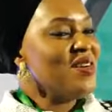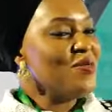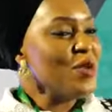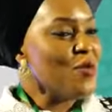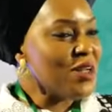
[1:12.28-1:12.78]

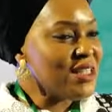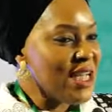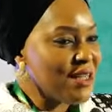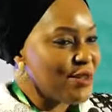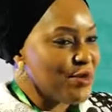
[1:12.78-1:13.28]
We
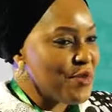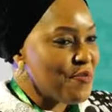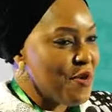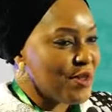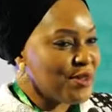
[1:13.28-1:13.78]
wanted to
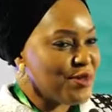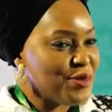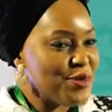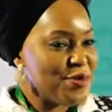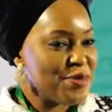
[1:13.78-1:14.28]
report
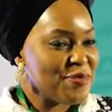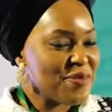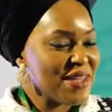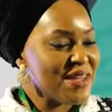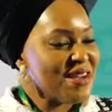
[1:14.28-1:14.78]
to
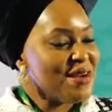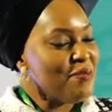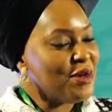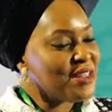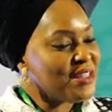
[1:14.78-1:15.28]
you,
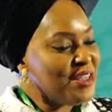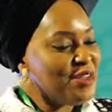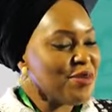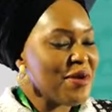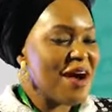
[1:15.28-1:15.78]
but
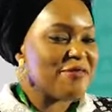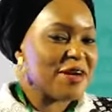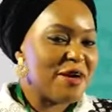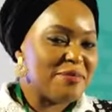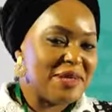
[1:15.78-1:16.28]
since you
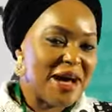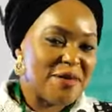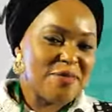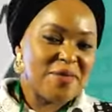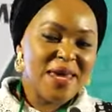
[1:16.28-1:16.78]
have come
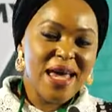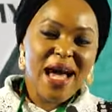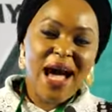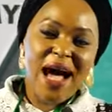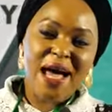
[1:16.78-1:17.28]
now,
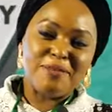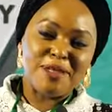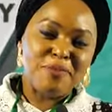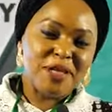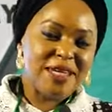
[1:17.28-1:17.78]
I am
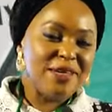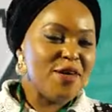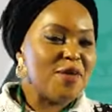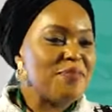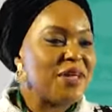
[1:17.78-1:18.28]

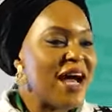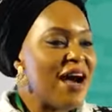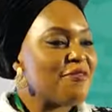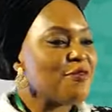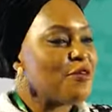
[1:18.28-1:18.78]
speaking on
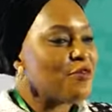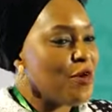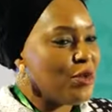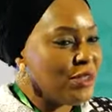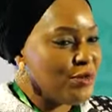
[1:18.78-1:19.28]
behalf of
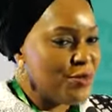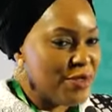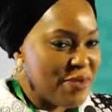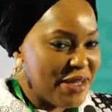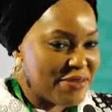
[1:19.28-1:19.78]
all the
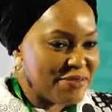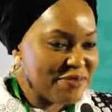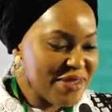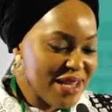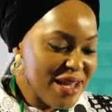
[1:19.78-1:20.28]
women.
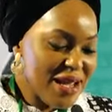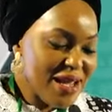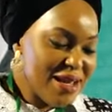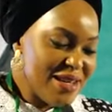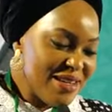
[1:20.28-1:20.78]

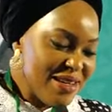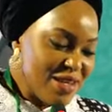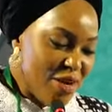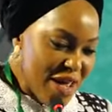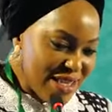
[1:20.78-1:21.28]

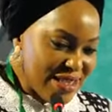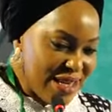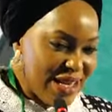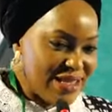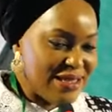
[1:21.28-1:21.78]
Your
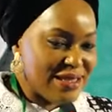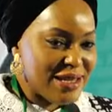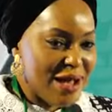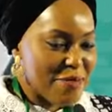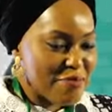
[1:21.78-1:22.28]
Excellency,
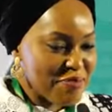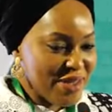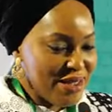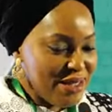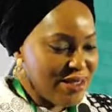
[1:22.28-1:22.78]
sir,
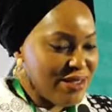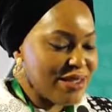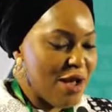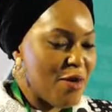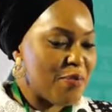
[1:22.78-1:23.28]
this
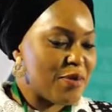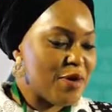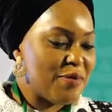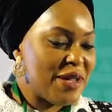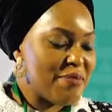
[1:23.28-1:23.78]
is our
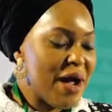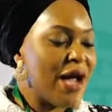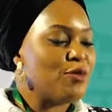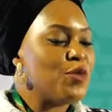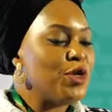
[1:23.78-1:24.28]
problem,
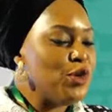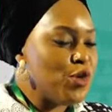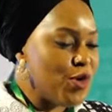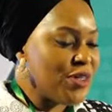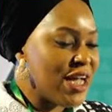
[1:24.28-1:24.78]
and we
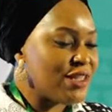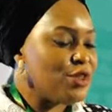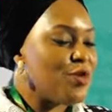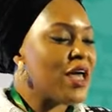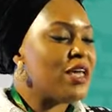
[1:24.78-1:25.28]
know
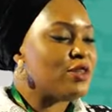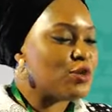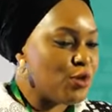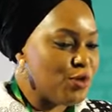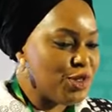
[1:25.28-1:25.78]
that you are a
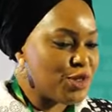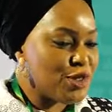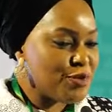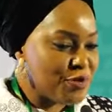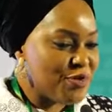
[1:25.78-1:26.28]

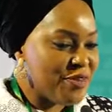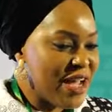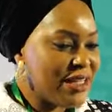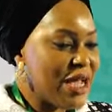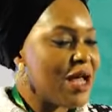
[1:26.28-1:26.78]
solutions
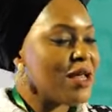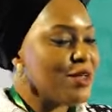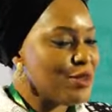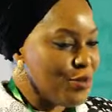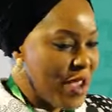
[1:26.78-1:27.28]
provider
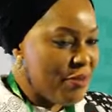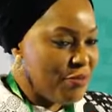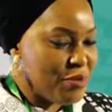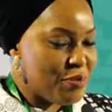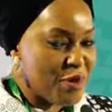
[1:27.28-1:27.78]
to
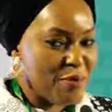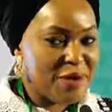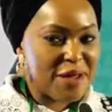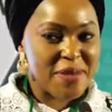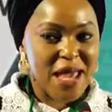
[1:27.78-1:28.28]
every
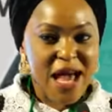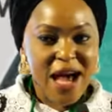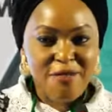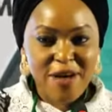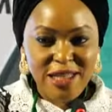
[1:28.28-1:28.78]
problem.
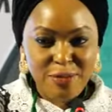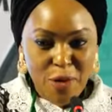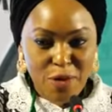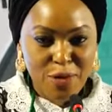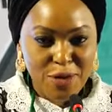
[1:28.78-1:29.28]
Have I
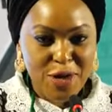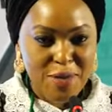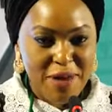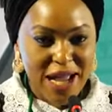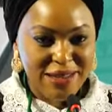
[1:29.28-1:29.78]
spoken
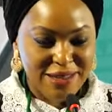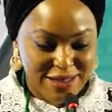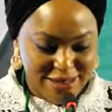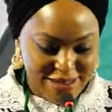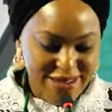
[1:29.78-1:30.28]
your
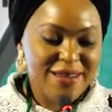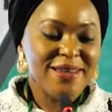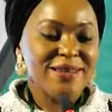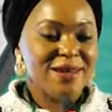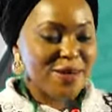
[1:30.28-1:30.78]
minds?
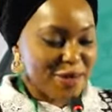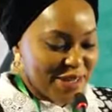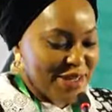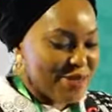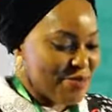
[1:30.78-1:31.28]

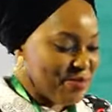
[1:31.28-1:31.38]
Okay.